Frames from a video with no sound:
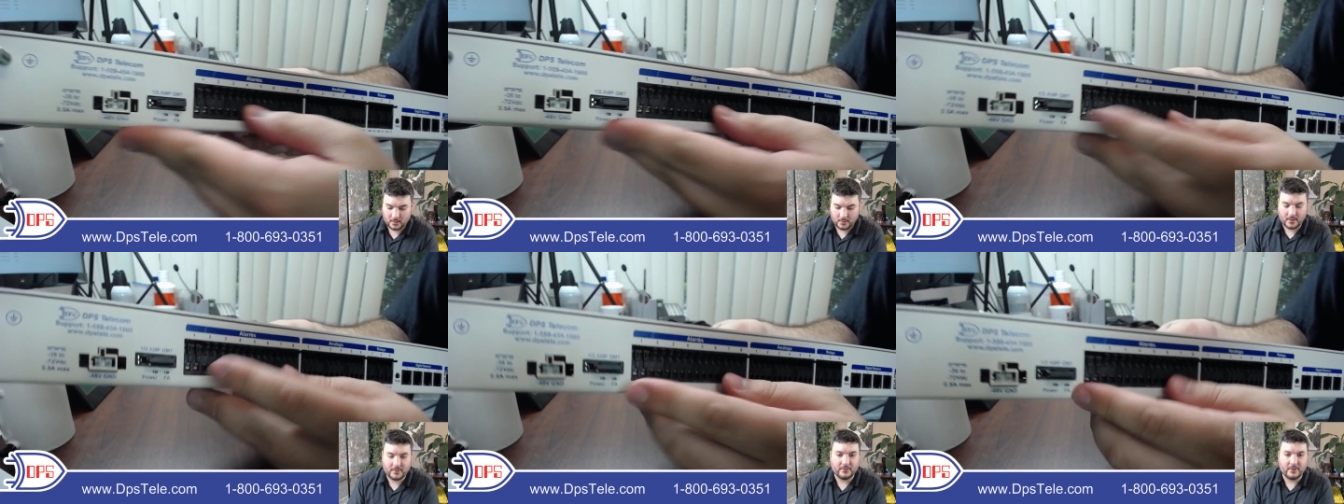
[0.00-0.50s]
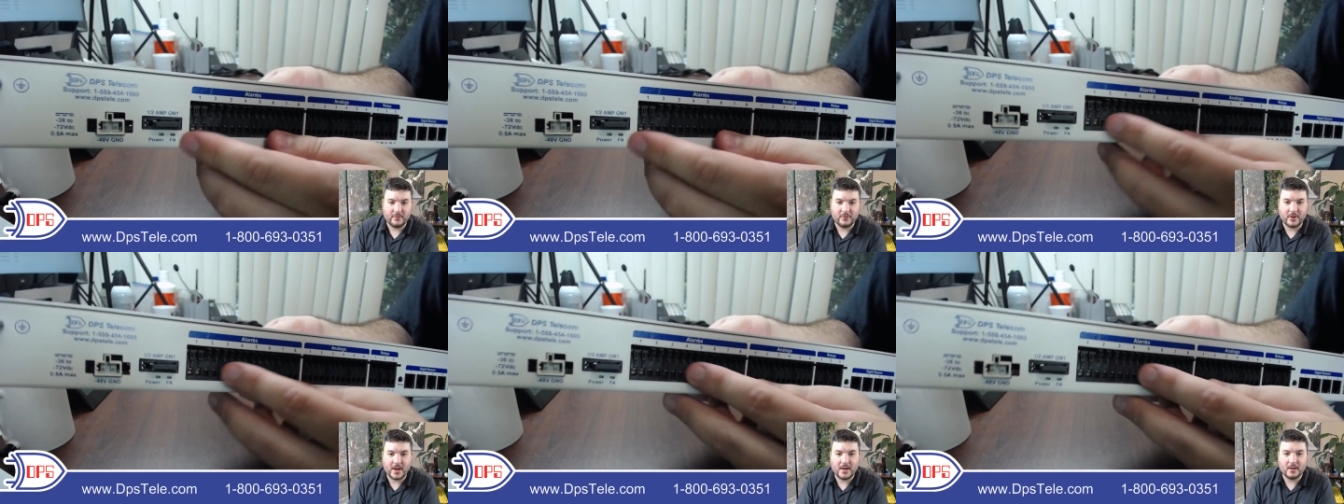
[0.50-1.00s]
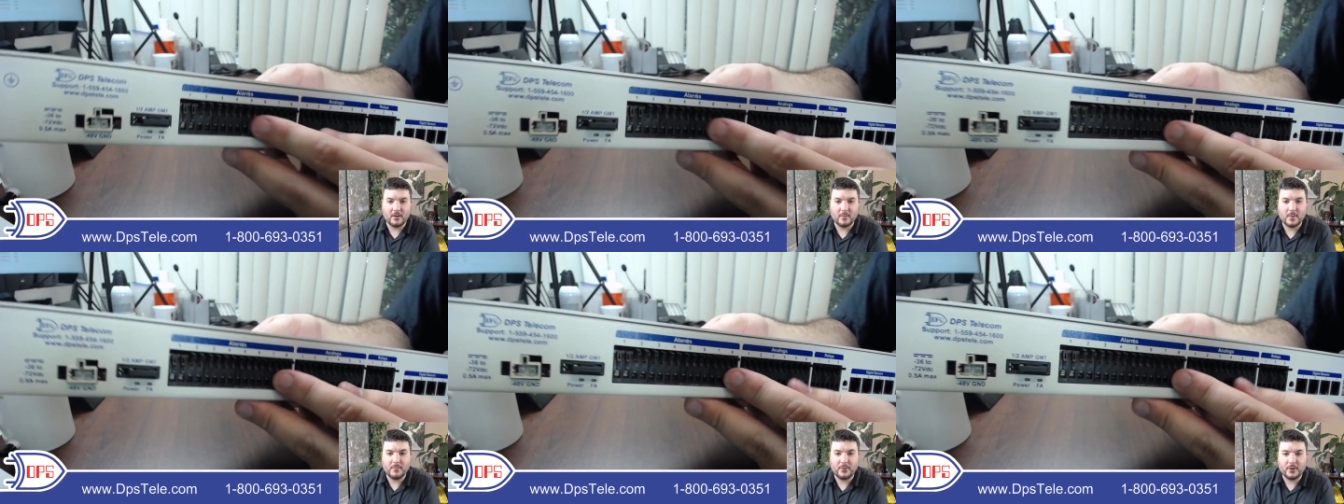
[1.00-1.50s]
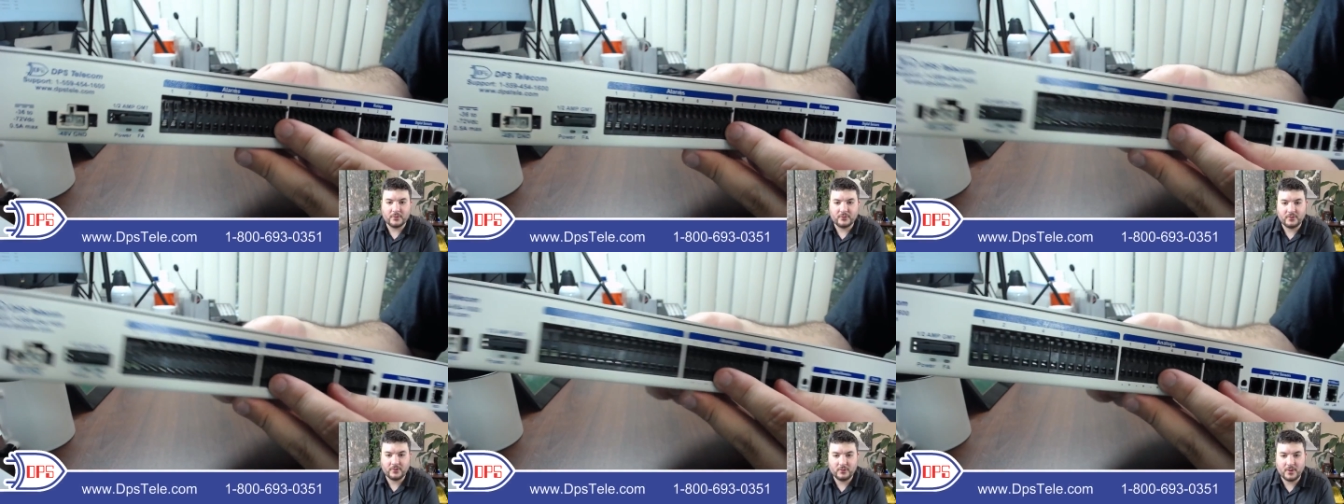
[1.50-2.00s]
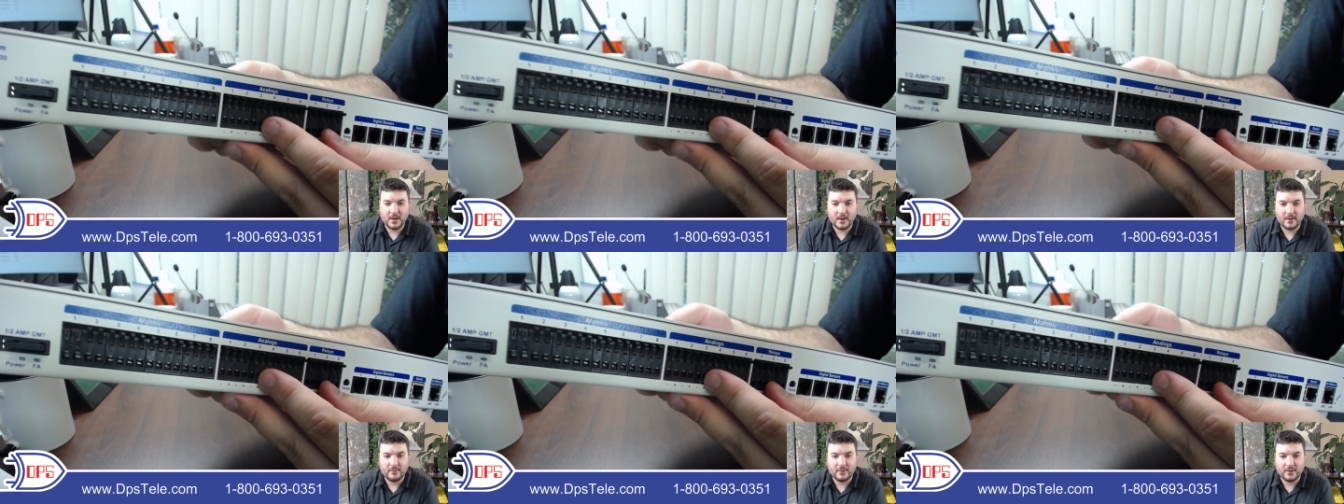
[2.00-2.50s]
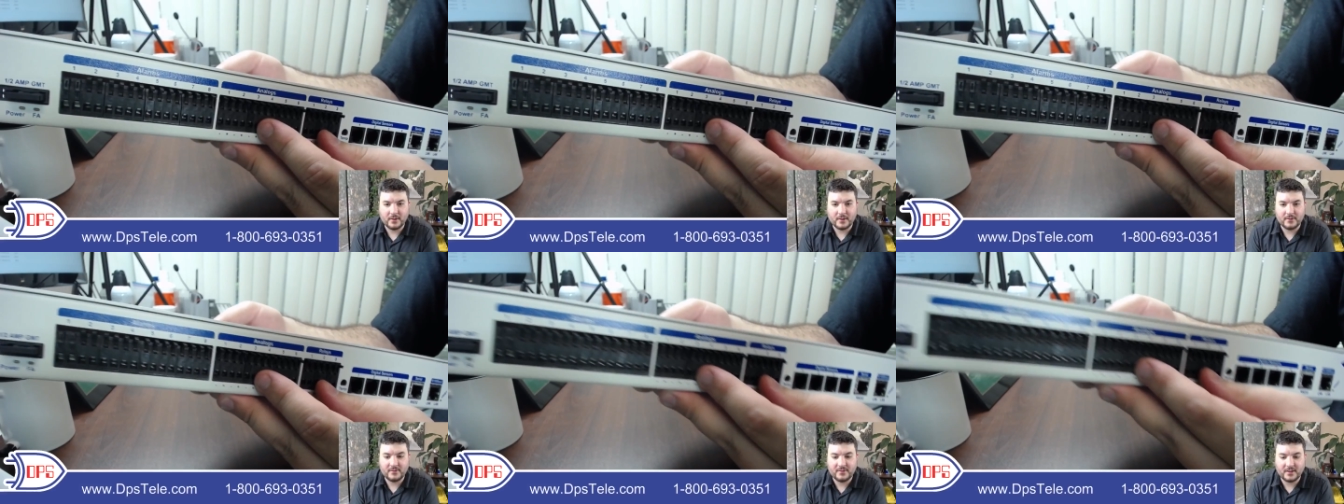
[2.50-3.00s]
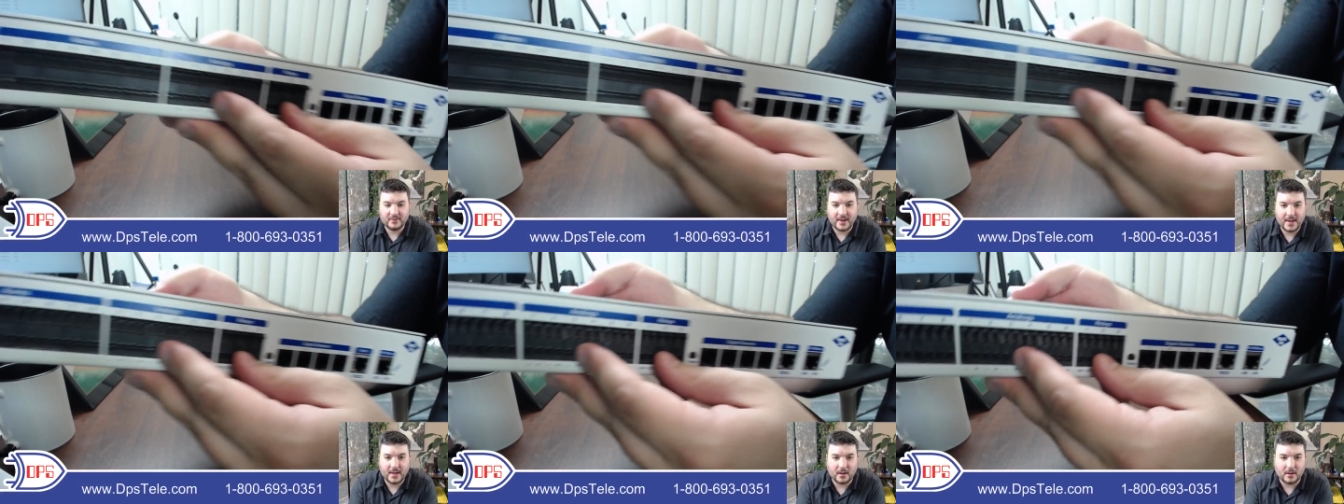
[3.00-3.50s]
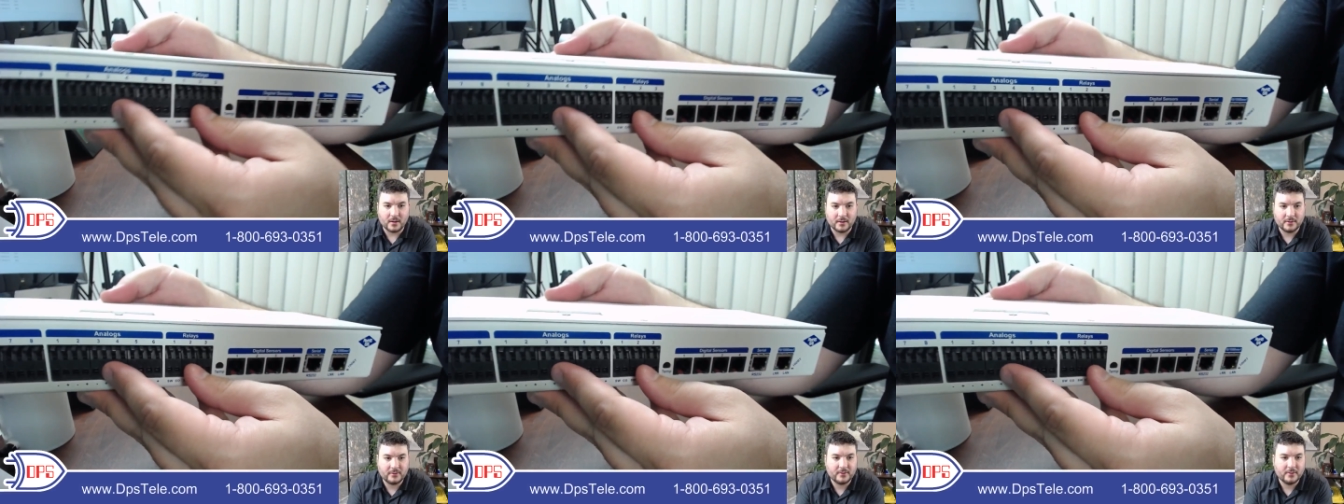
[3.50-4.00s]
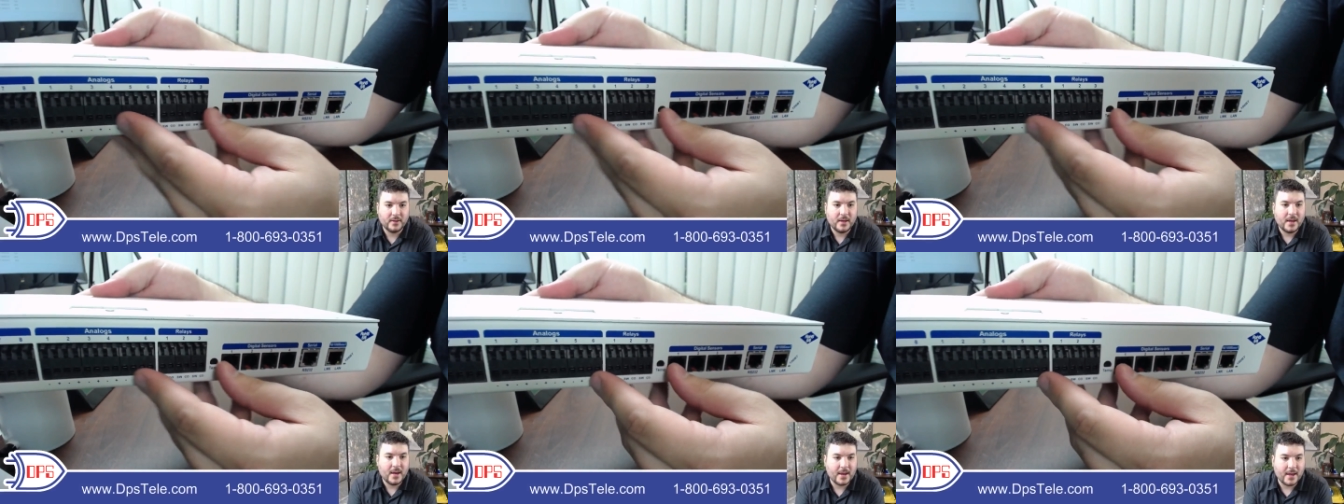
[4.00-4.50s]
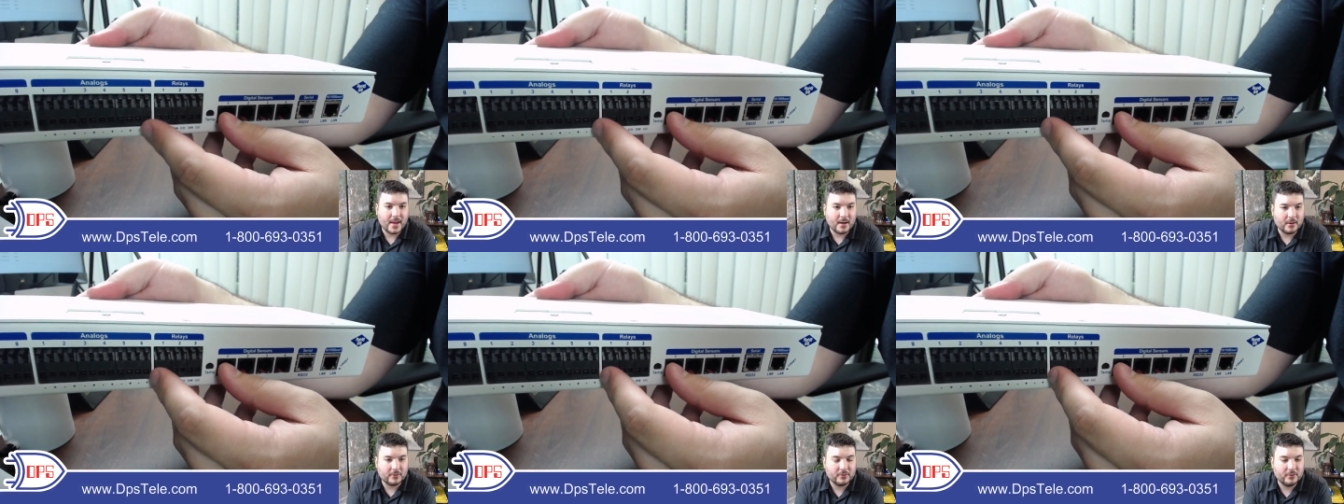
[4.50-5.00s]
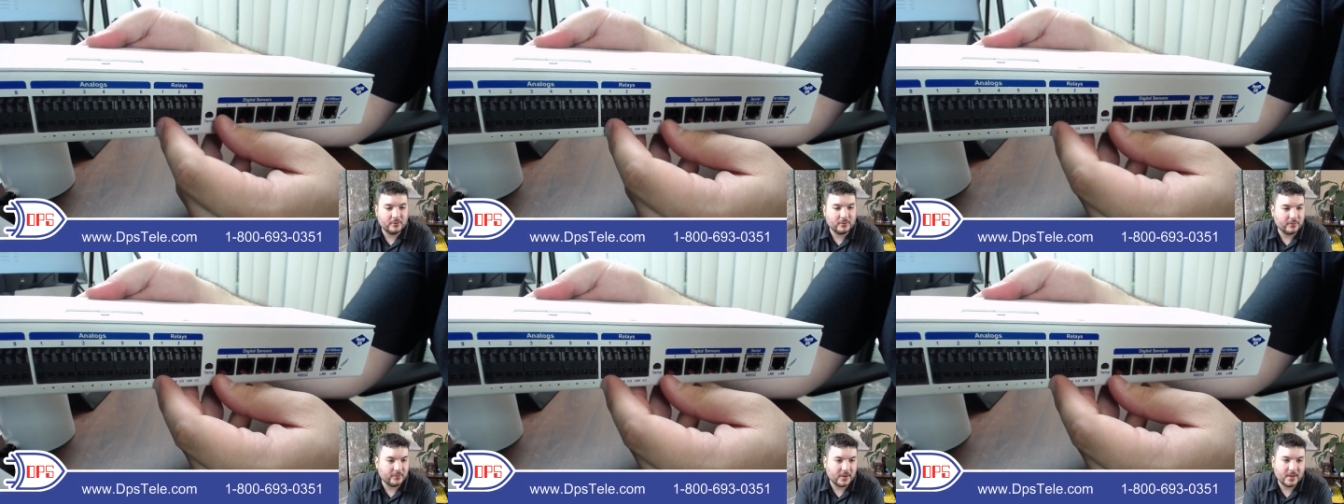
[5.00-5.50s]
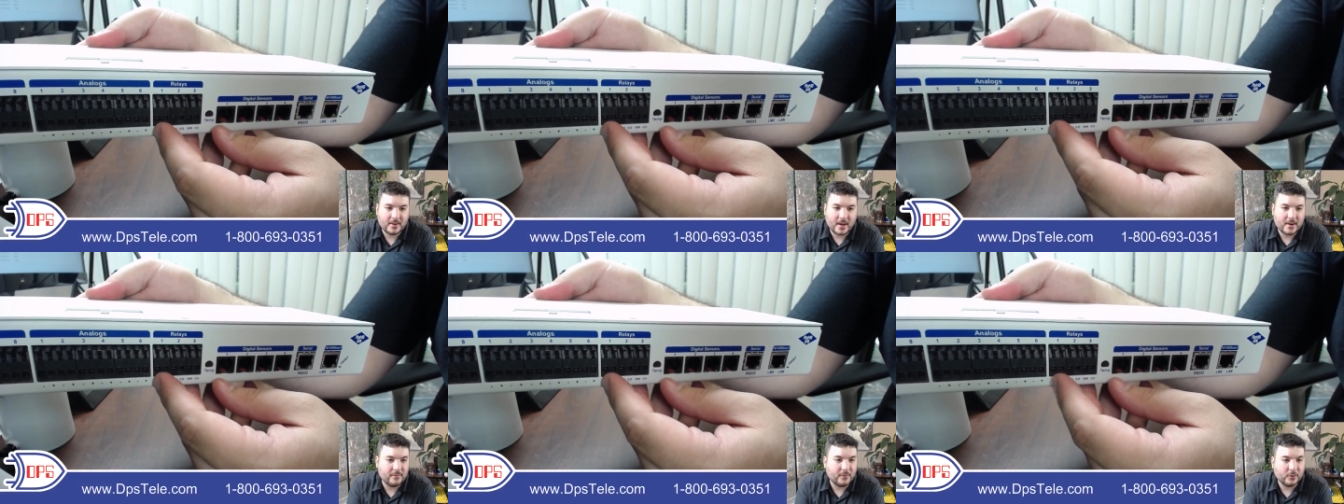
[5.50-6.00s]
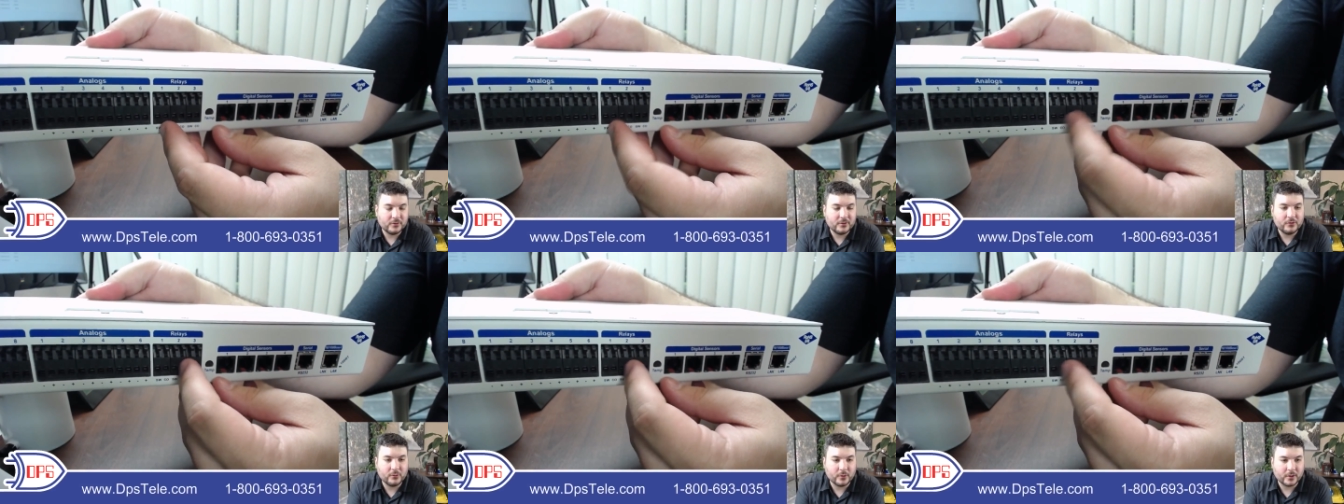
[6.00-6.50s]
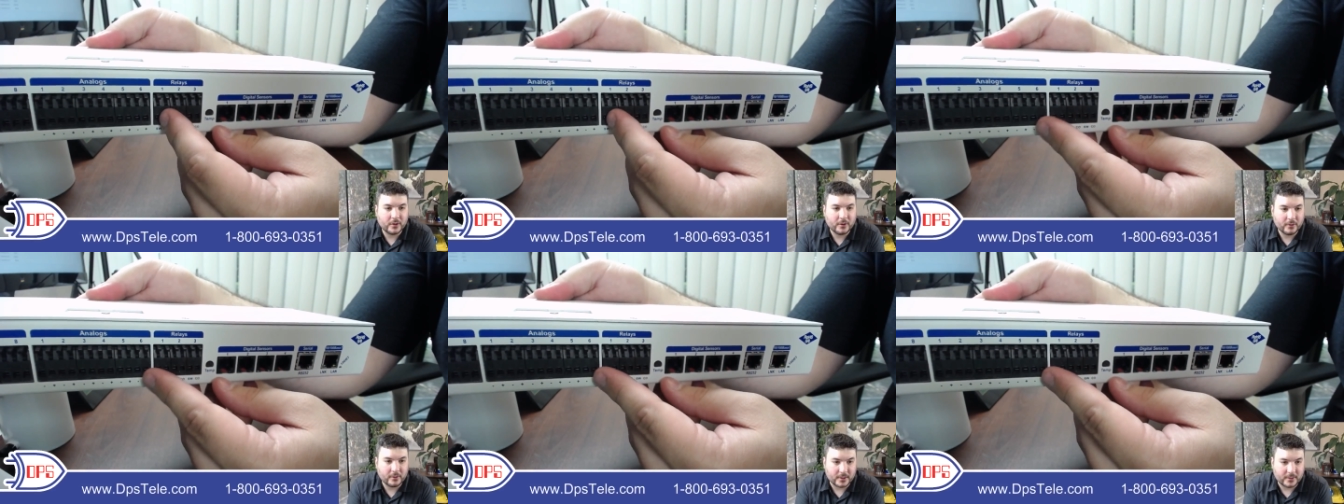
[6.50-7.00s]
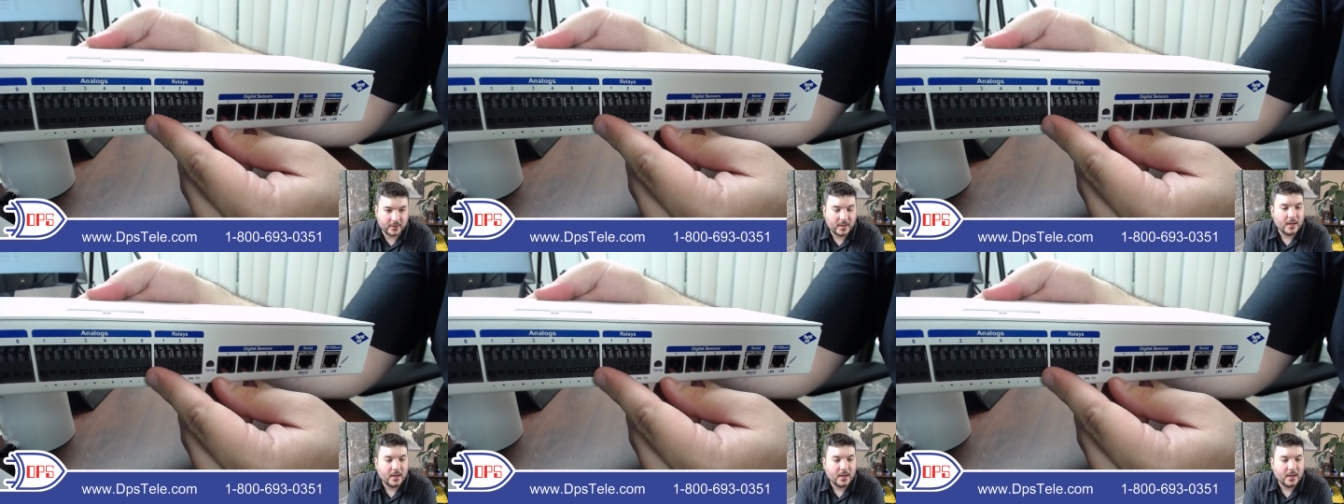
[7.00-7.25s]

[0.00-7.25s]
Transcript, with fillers: Then, so after your eight alarm inputs, you have six analogs, and analogs are useful for any kind of voltage or current.